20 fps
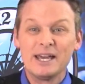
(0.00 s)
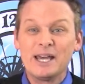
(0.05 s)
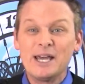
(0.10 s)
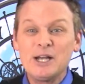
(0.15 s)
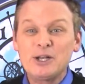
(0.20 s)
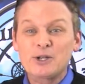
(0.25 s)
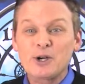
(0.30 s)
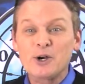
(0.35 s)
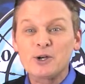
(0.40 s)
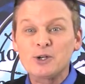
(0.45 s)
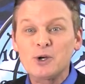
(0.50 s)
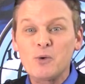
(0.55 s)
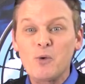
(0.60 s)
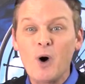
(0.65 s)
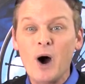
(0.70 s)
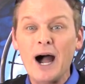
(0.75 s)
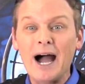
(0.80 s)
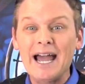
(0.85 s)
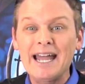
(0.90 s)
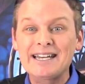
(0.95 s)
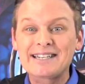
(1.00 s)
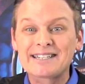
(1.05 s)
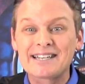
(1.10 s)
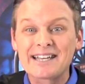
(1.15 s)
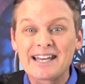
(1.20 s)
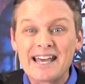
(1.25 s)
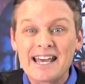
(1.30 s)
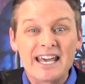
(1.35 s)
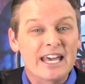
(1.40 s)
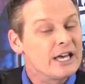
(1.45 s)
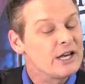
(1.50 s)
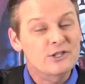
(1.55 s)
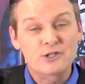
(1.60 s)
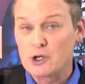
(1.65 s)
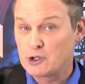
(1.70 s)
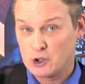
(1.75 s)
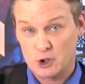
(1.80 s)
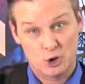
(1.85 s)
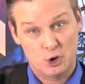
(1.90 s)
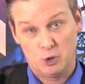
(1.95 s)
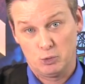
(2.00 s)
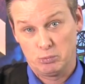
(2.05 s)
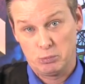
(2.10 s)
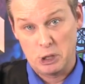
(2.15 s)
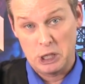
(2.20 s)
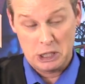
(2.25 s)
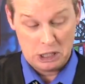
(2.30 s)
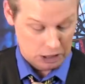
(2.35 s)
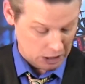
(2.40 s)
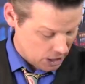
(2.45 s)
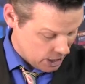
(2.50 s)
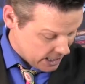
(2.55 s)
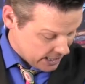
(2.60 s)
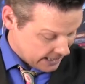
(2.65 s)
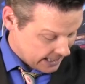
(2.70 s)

He turned to white. He's such a cute bunny.